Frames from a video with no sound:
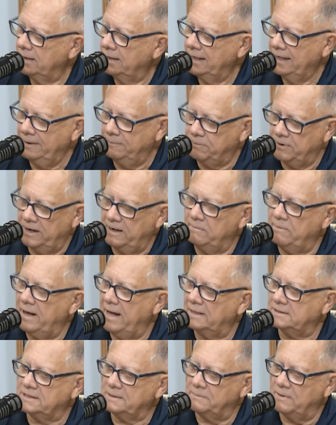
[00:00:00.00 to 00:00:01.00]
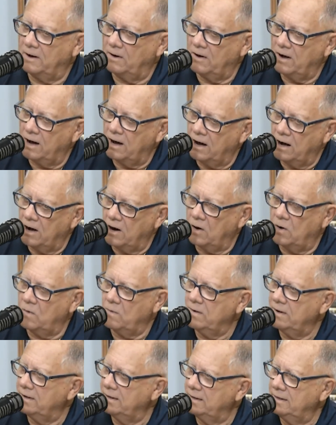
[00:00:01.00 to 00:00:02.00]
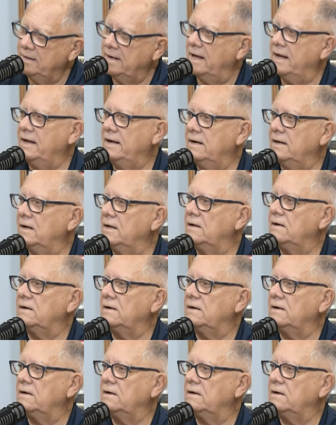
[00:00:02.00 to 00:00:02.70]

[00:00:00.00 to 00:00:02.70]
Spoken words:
He played basketball all day long.